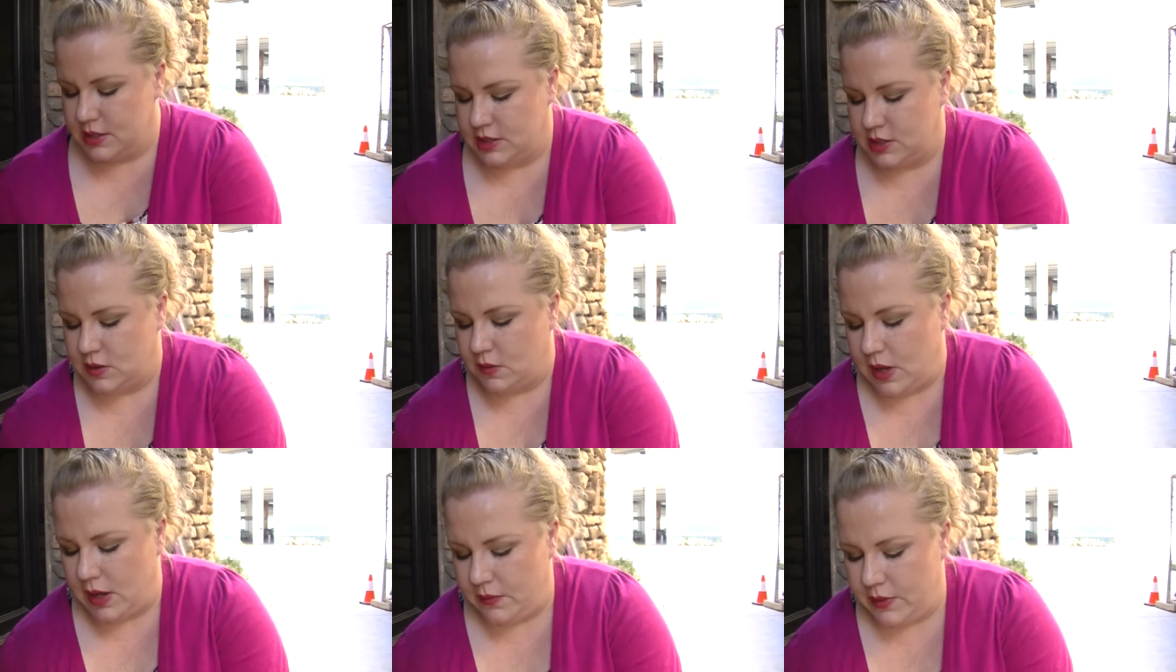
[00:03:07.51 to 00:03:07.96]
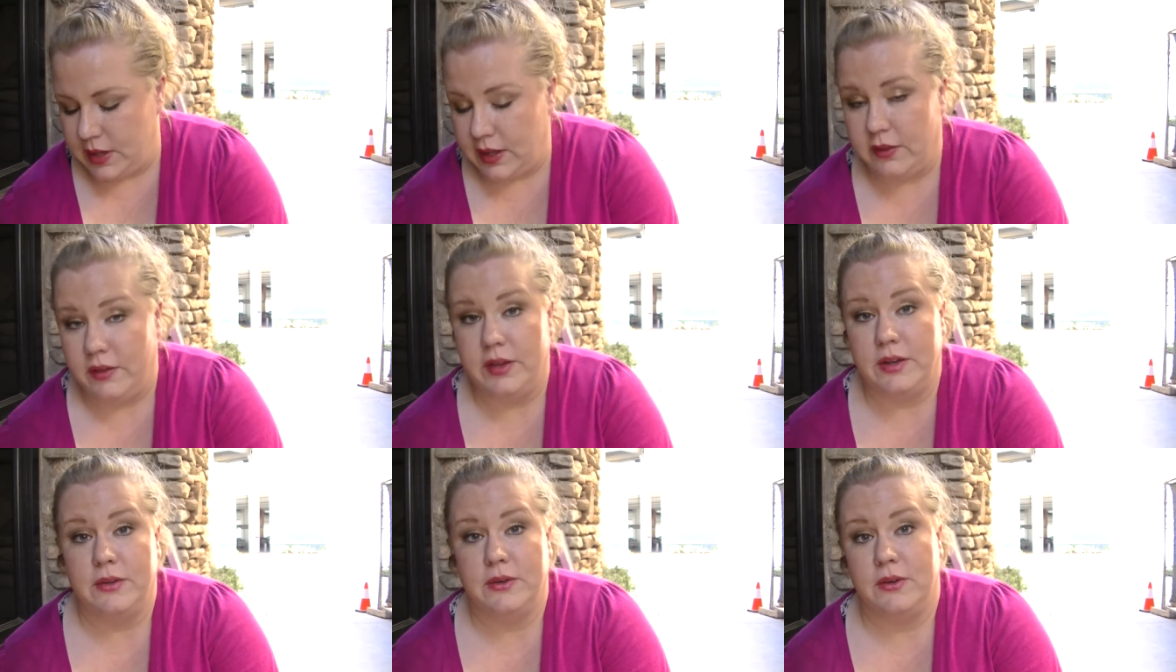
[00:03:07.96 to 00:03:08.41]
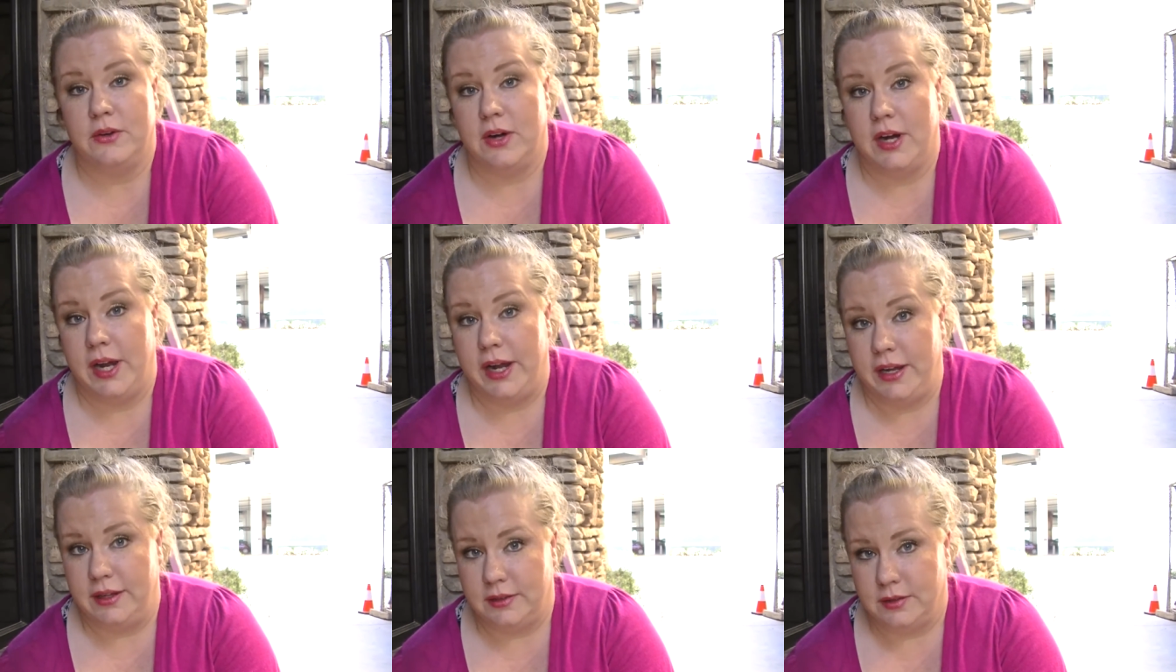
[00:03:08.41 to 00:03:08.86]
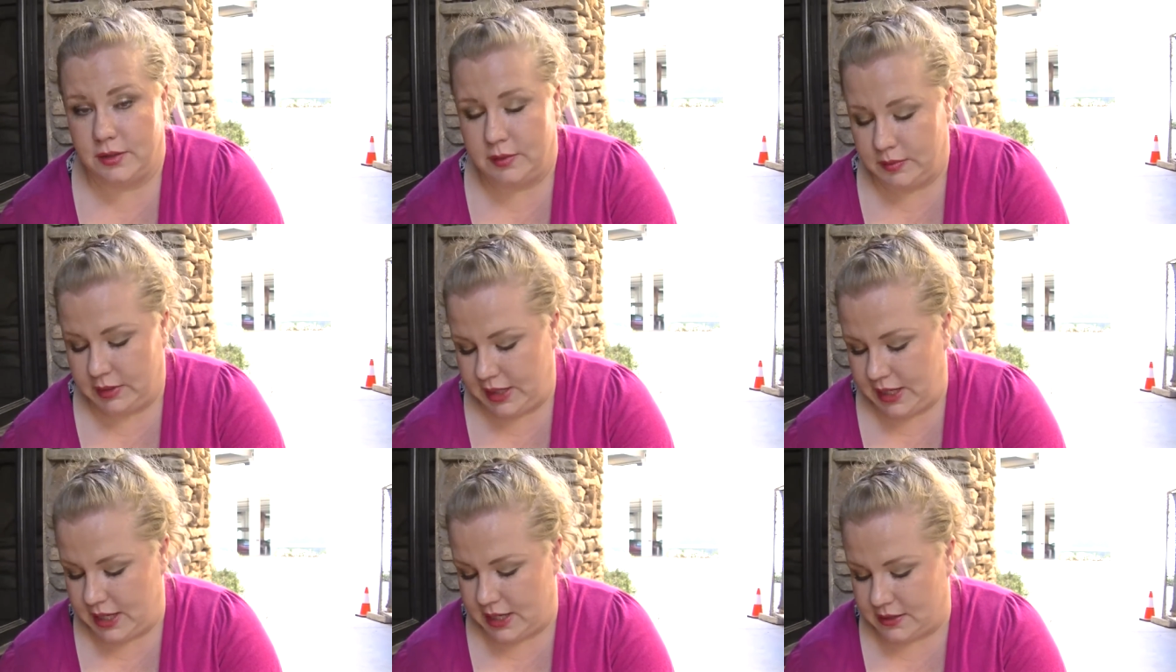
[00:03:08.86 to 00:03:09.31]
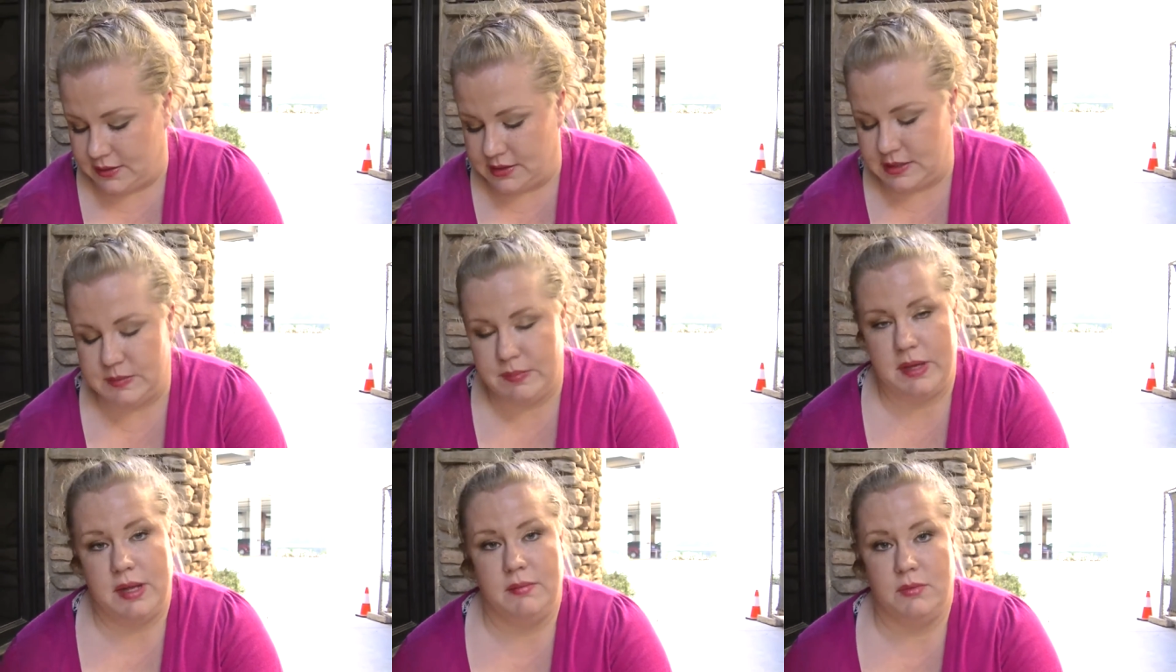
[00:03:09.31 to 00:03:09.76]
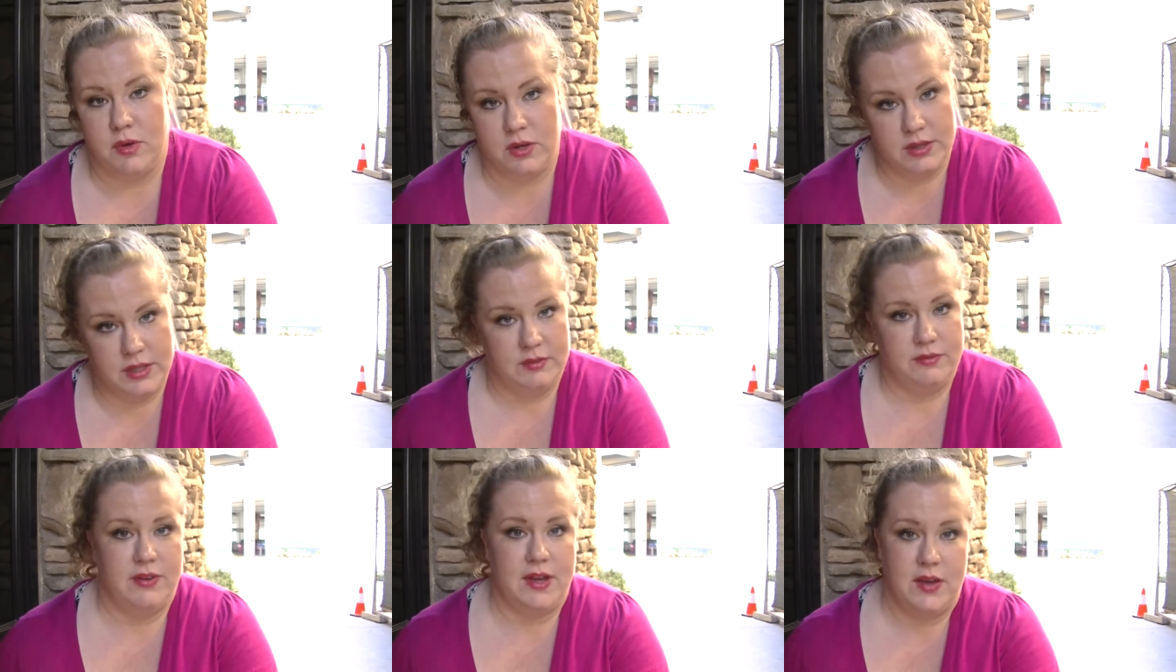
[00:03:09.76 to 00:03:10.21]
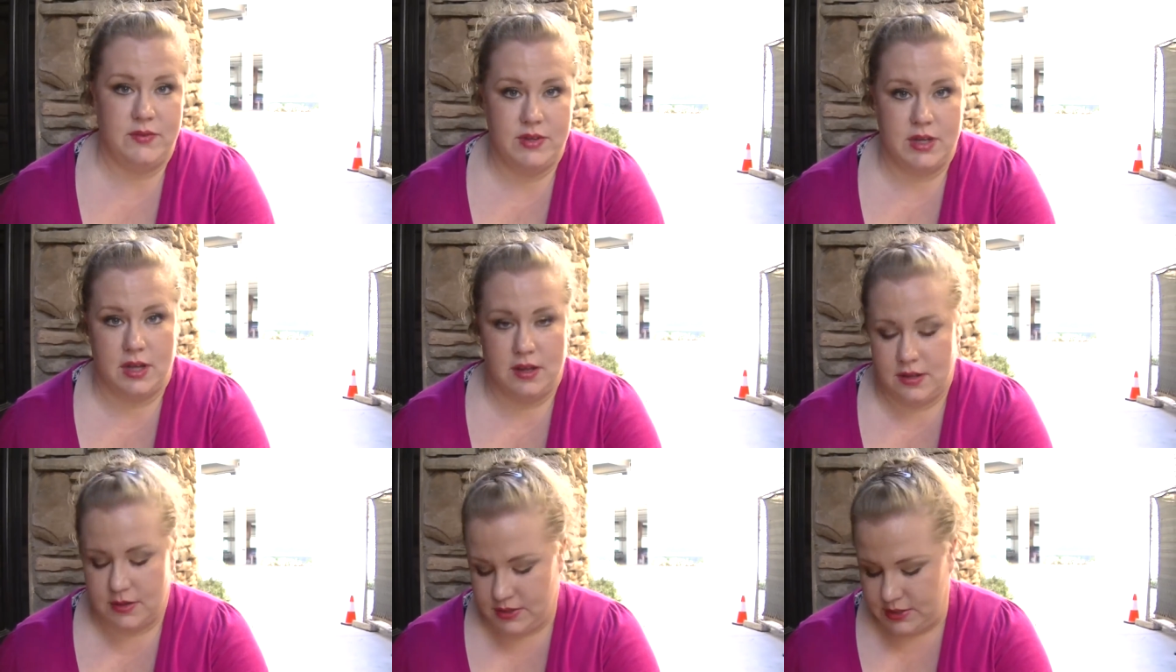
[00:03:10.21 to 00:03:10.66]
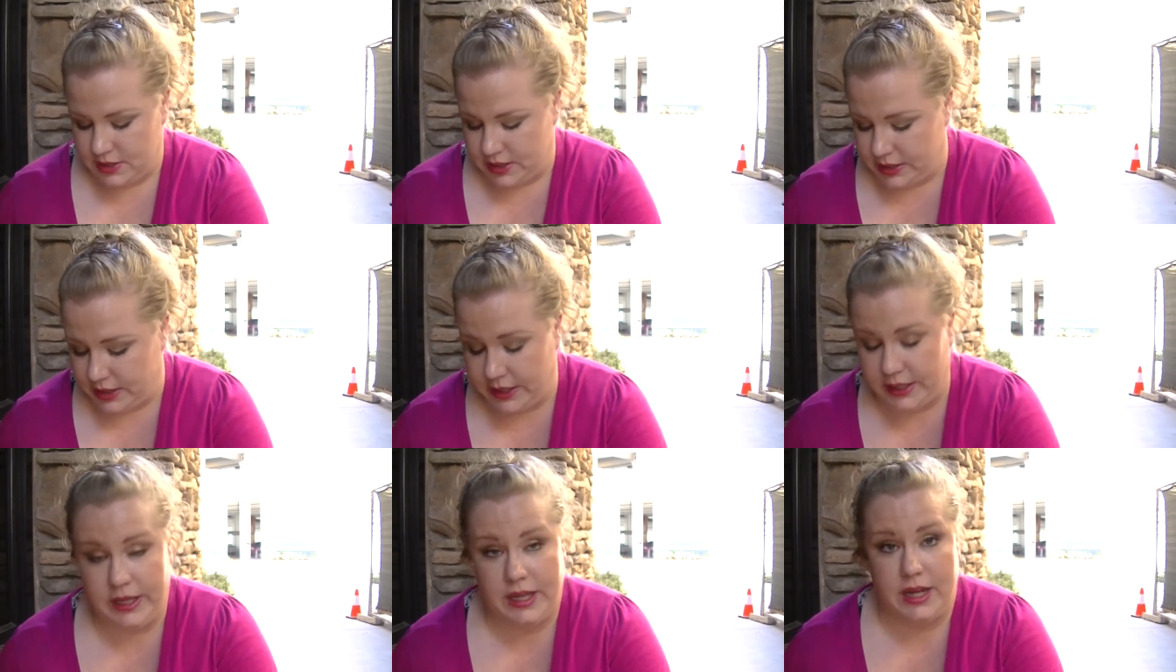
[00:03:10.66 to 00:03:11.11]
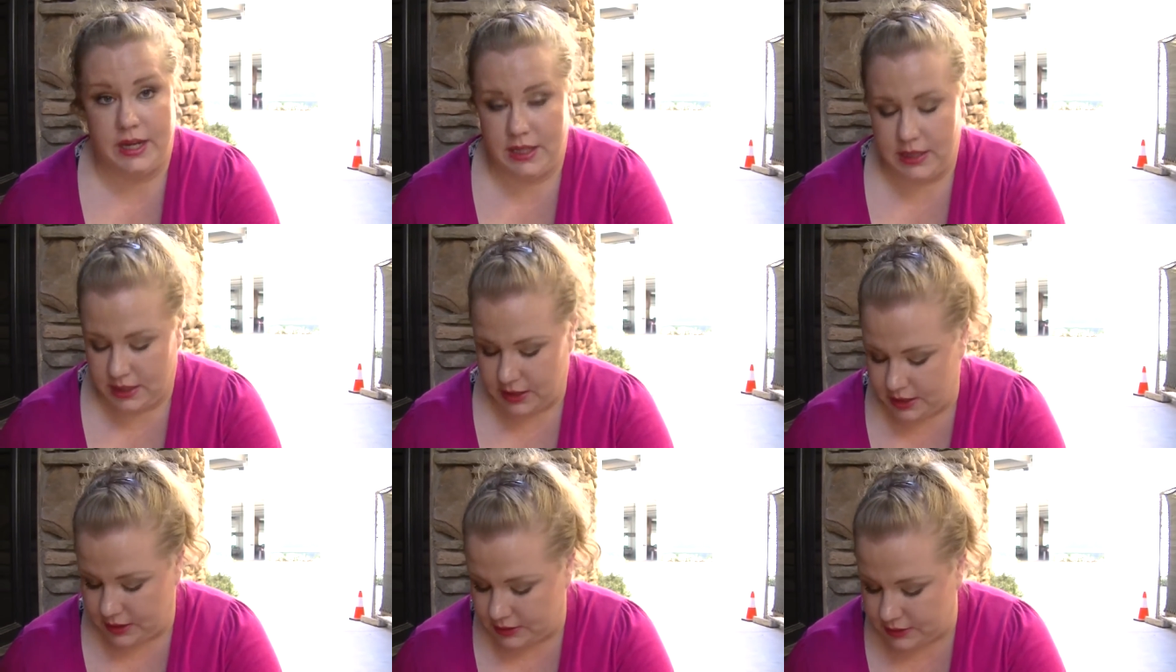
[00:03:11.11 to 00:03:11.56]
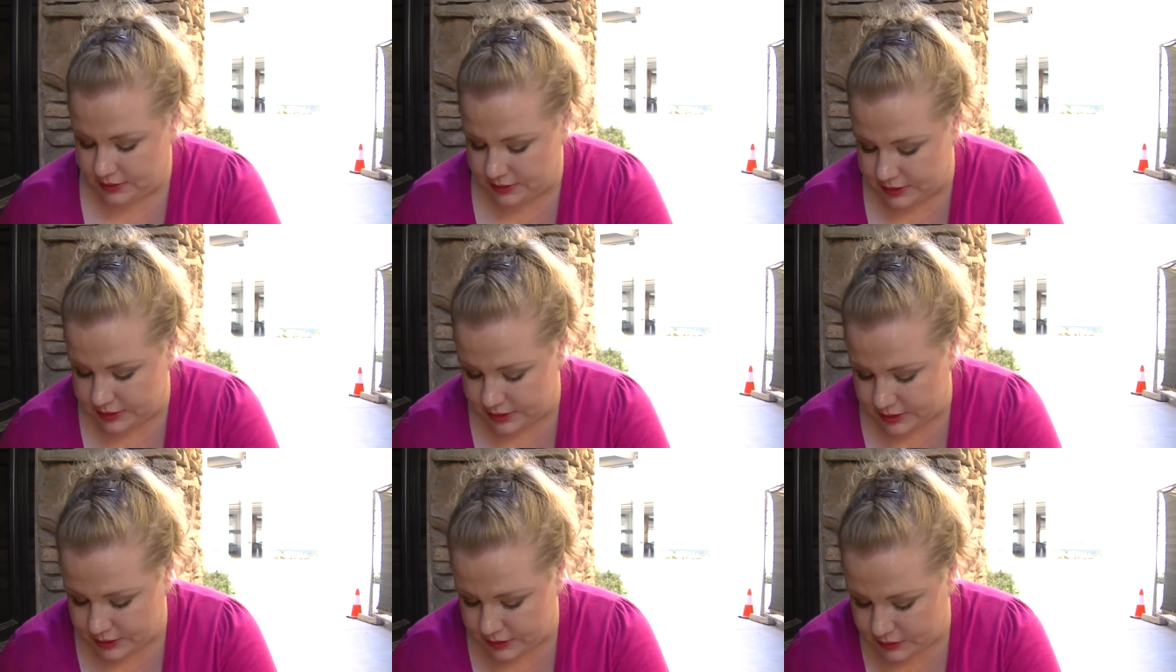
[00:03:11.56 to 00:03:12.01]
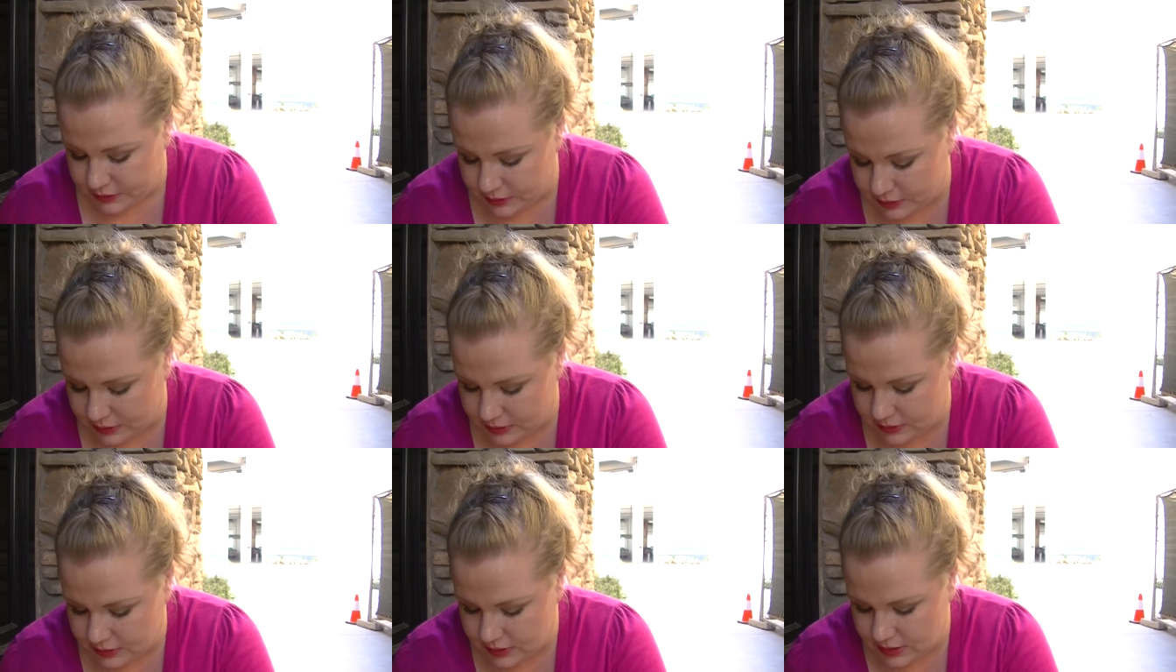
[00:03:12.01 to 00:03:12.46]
So I went a little cray. Normally I don't spend more than $5 on like anything. So